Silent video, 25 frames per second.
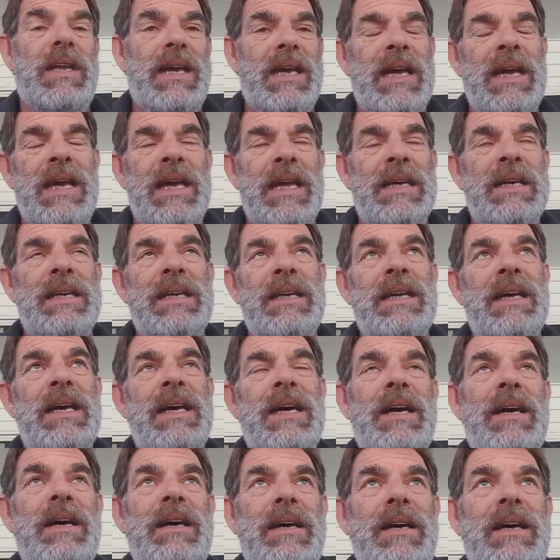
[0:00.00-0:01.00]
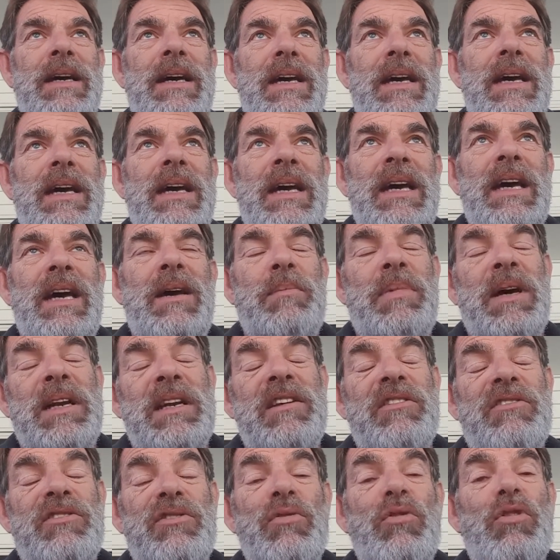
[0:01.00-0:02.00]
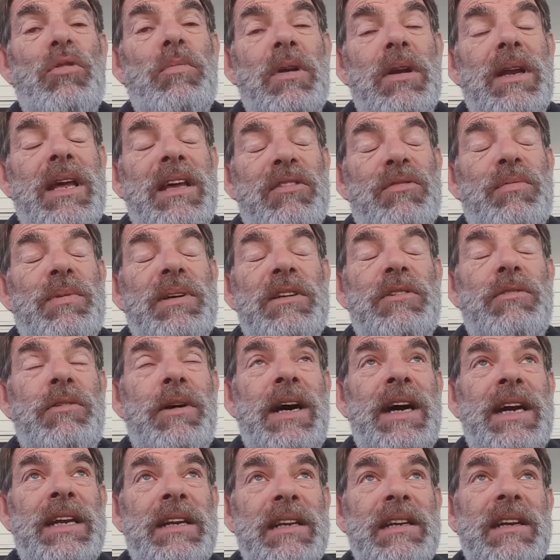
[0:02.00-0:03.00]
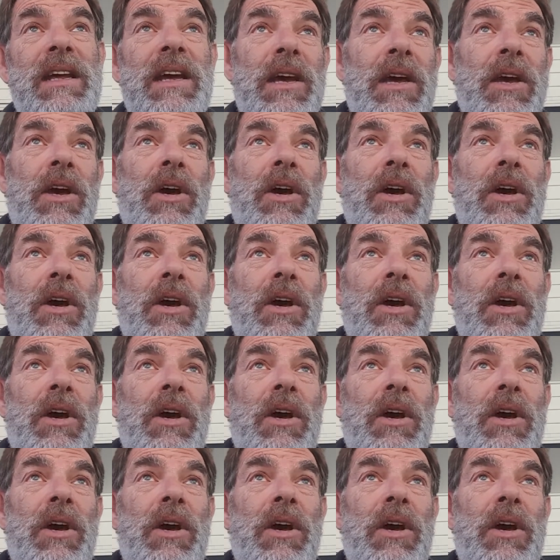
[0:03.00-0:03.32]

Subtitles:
and but it's doable as we tried it.